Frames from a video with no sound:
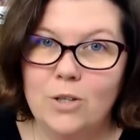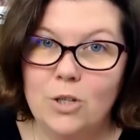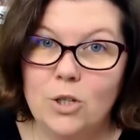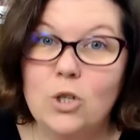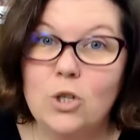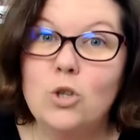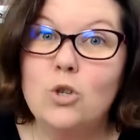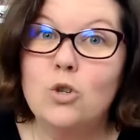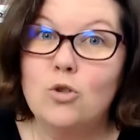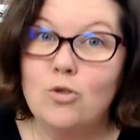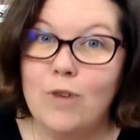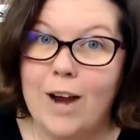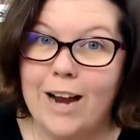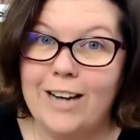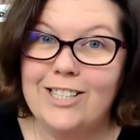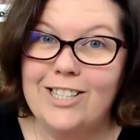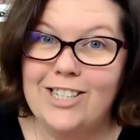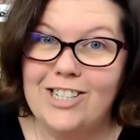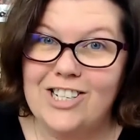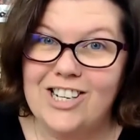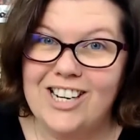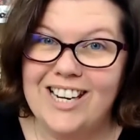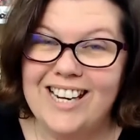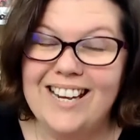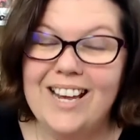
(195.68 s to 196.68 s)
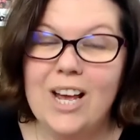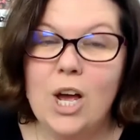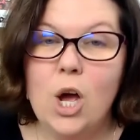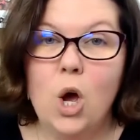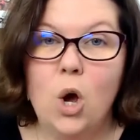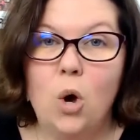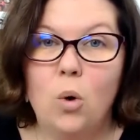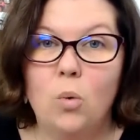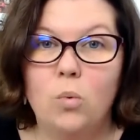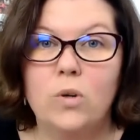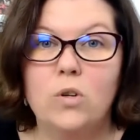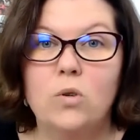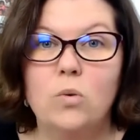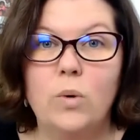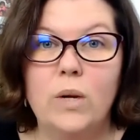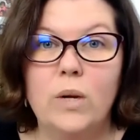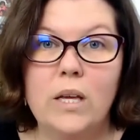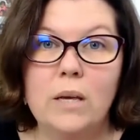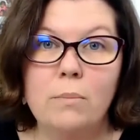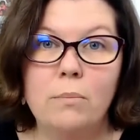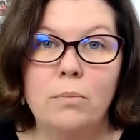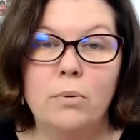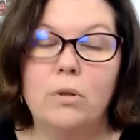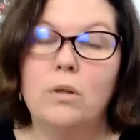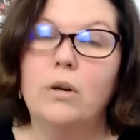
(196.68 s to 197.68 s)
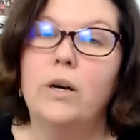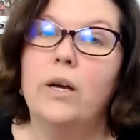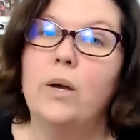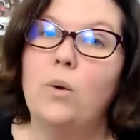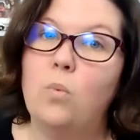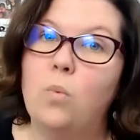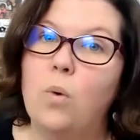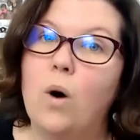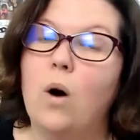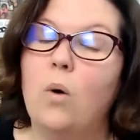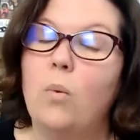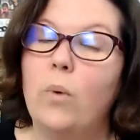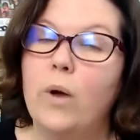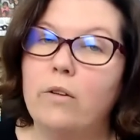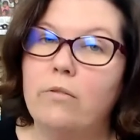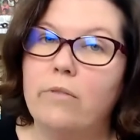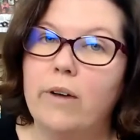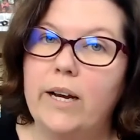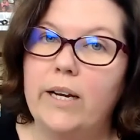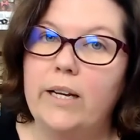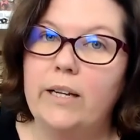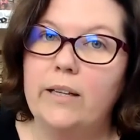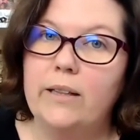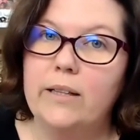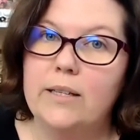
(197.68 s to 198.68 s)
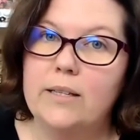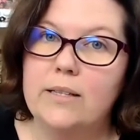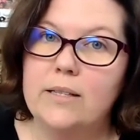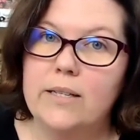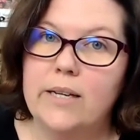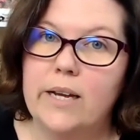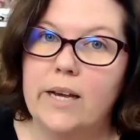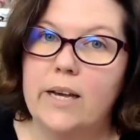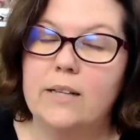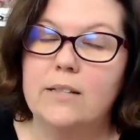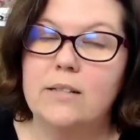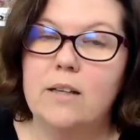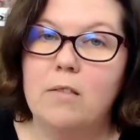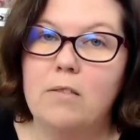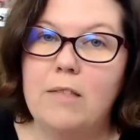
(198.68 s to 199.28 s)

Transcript: strategy will we employ while we're reading this text.